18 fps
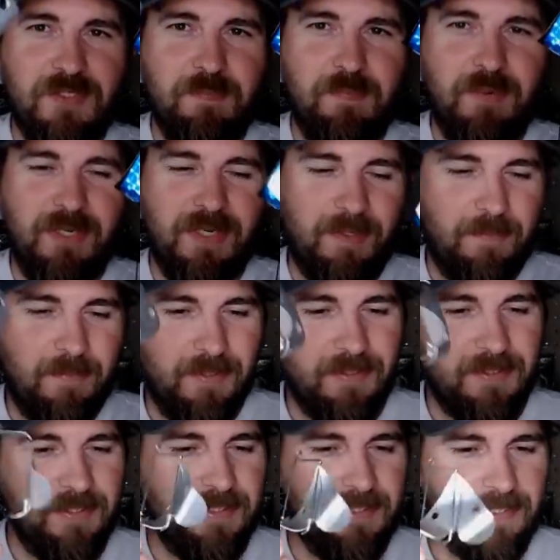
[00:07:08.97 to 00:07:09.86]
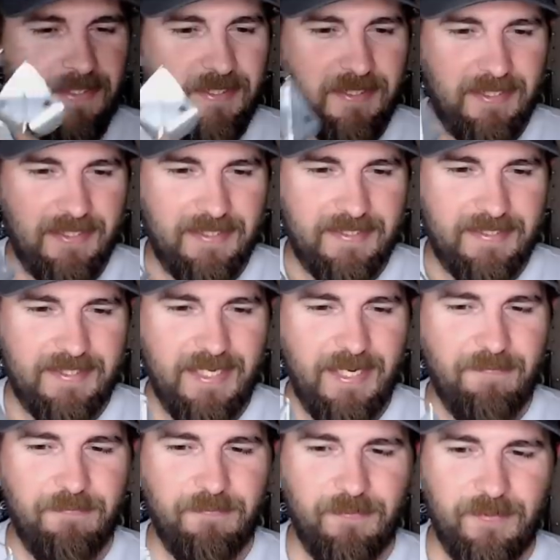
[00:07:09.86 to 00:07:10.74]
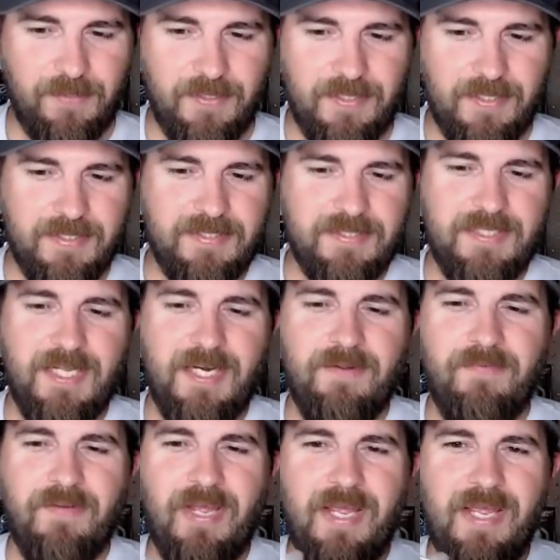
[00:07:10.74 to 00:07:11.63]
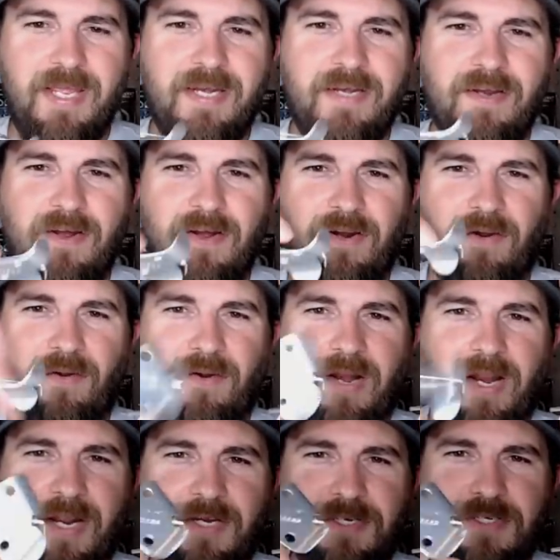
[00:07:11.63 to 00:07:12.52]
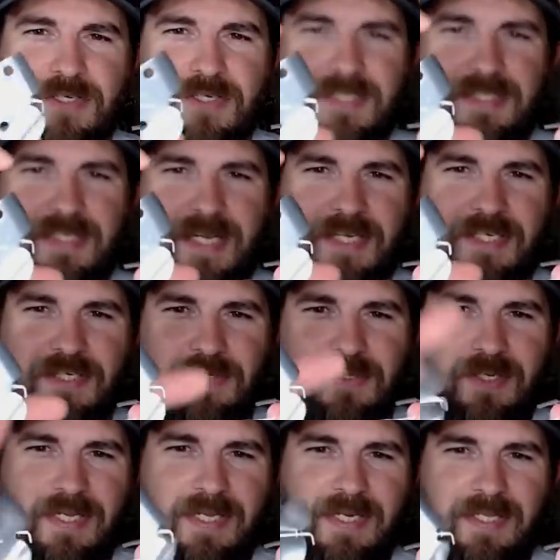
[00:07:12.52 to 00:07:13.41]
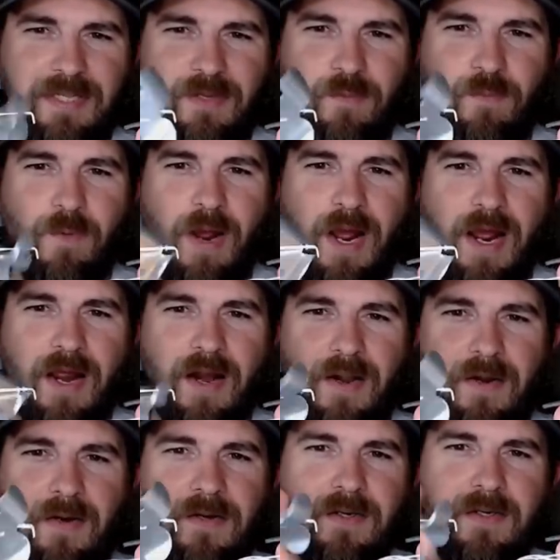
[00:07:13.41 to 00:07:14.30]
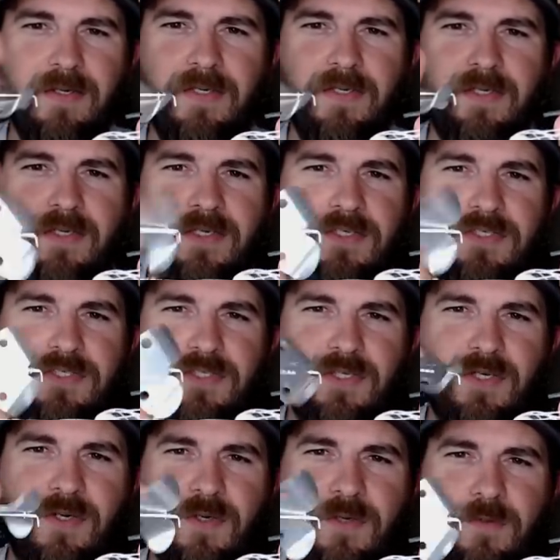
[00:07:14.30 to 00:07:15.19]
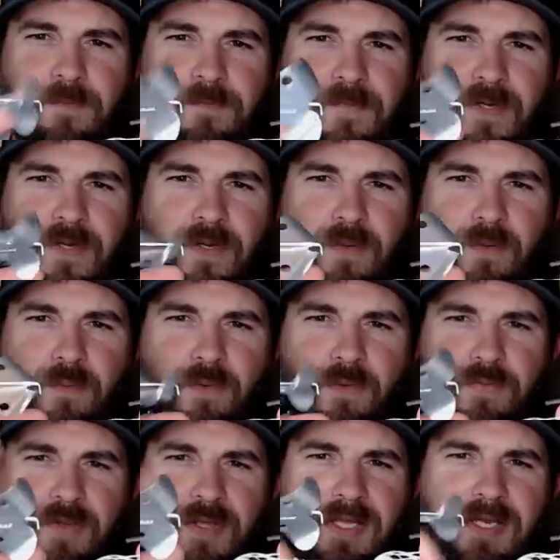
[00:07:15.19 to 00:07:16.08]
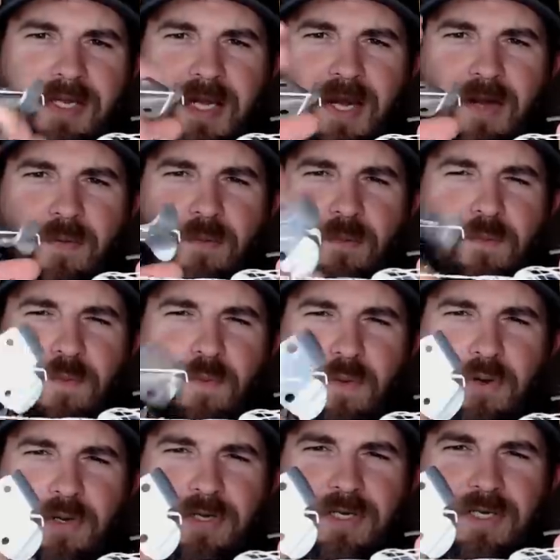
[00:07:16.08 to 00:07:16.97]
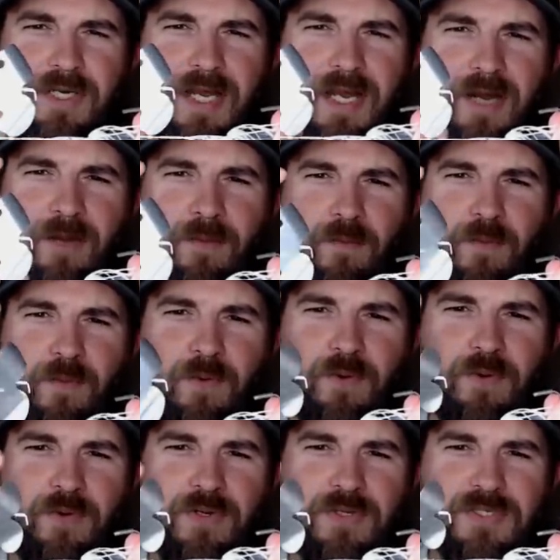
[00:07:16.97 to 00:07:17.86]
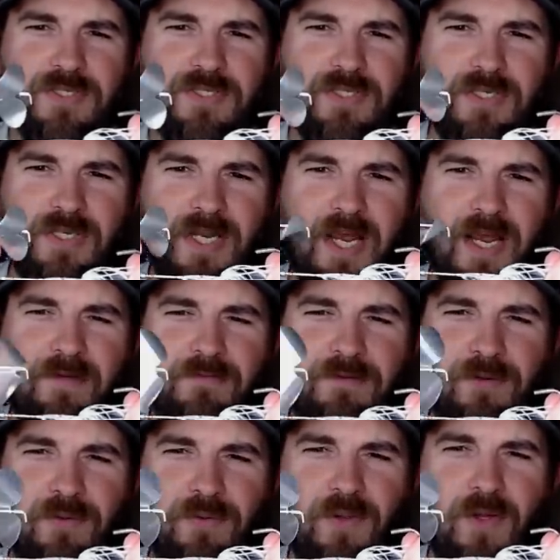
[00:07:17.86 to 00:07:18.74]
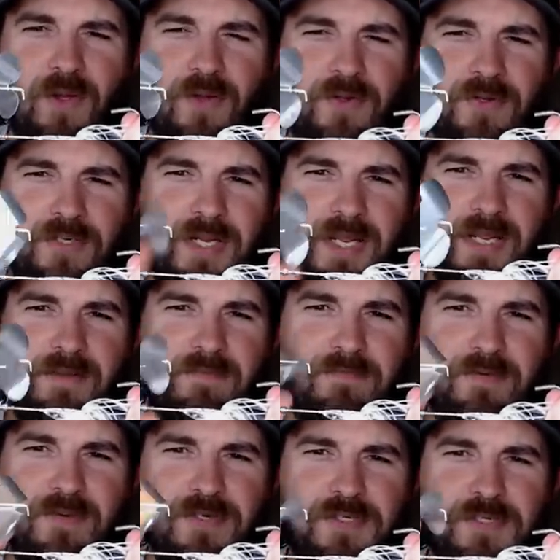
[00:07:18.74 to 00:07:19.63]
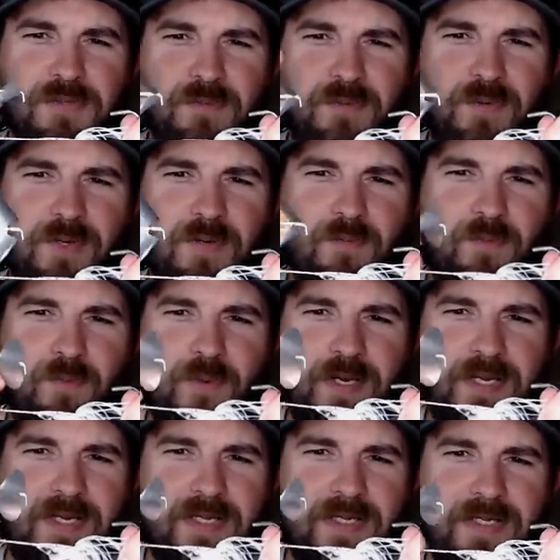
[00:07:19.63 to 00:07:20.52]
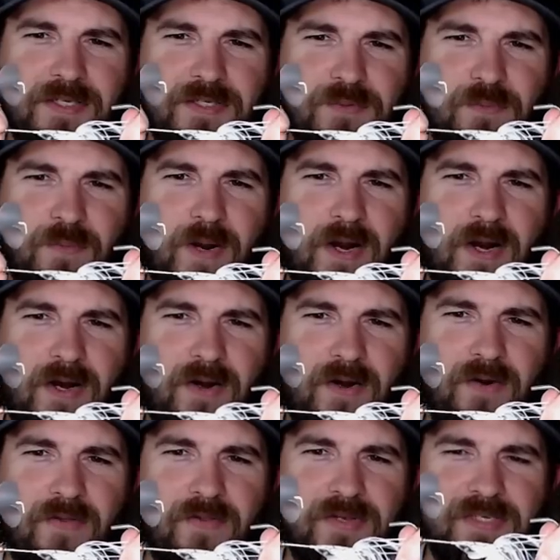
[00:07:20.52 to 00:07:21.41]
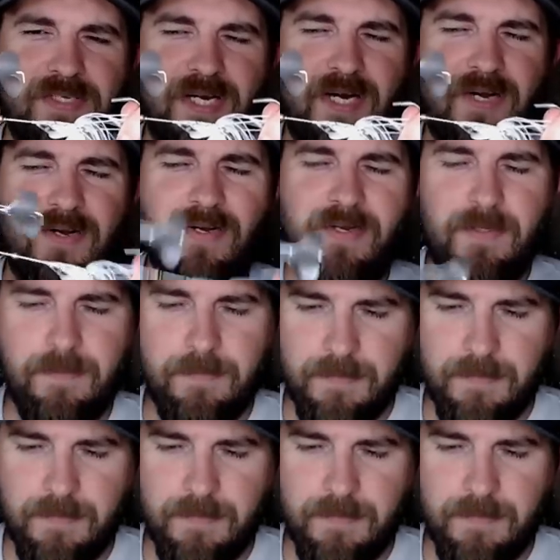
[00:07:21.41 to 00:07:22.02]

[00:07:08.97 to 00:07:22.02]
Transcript: big, but it's definitely, instead of a head knocker action, it's actually hitting the wire. So, one thing I would kind of wonder is, after a long day fishing, would it weaken this wire or this area?